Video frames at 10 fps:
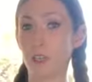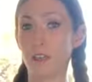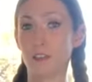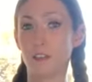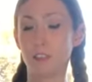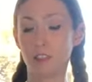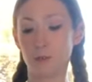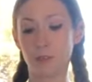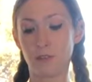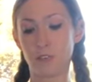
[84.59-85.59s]
wake until
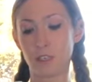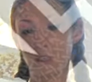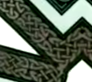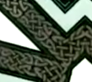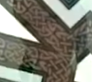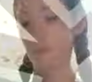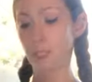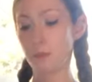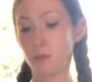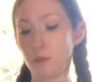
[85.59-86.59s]
Epiphany, when
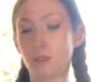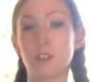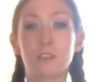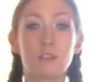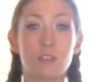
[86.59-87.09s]
people were going to